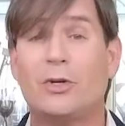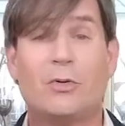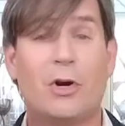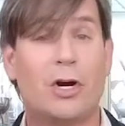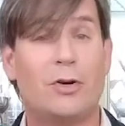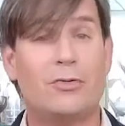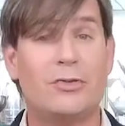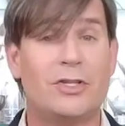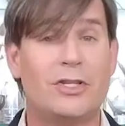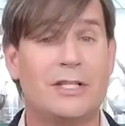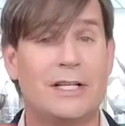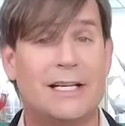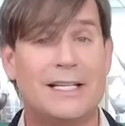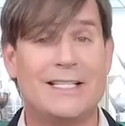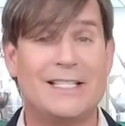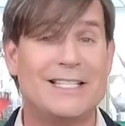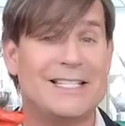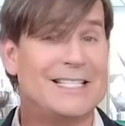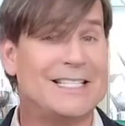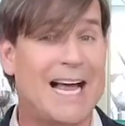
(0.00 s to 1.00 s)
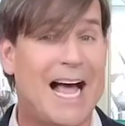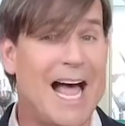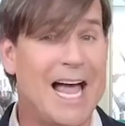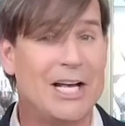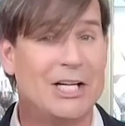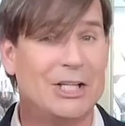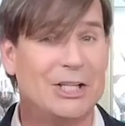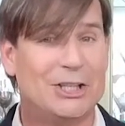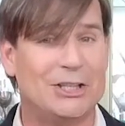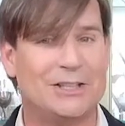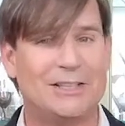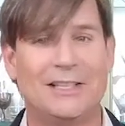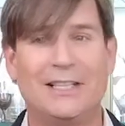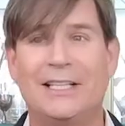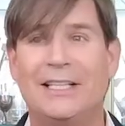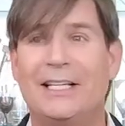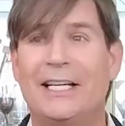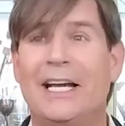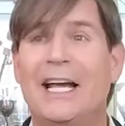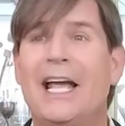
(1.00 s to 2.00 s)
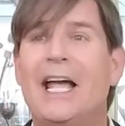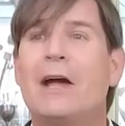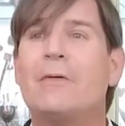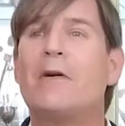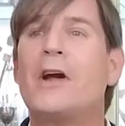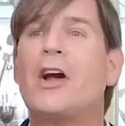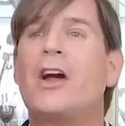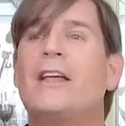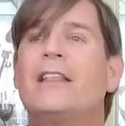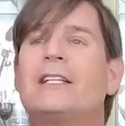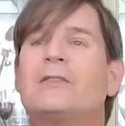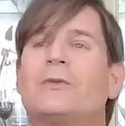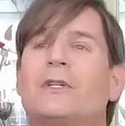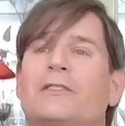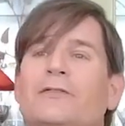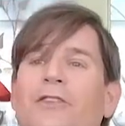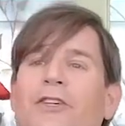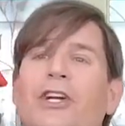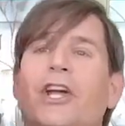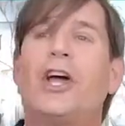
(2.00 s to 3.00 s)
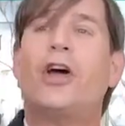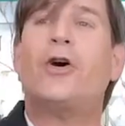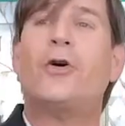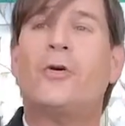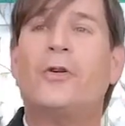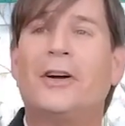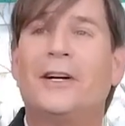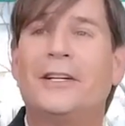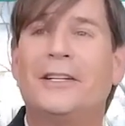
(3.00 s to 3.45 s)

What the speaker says: host in style. Here, Mary, this one's for you.